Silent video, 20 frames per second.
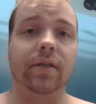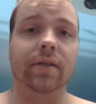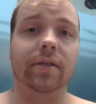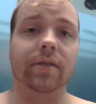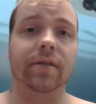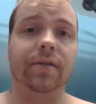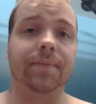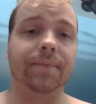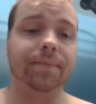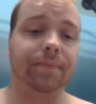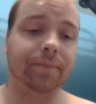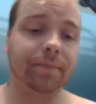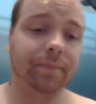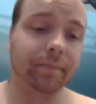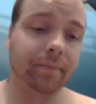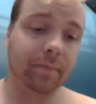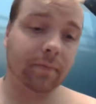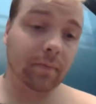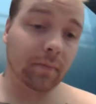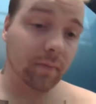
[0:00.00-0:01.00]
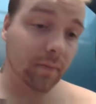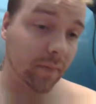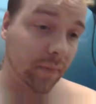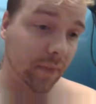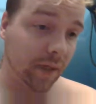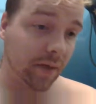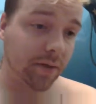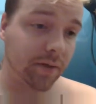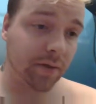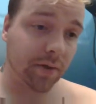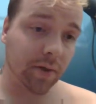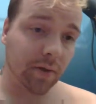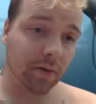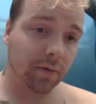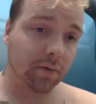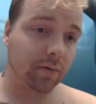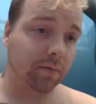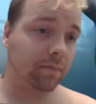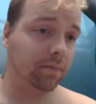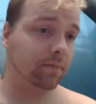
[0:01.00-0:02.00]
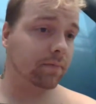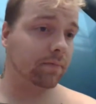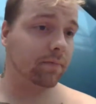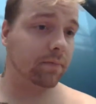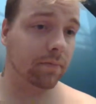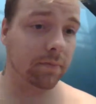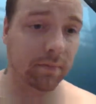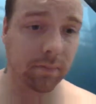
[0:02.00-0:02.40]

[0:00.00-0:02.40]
She is. So,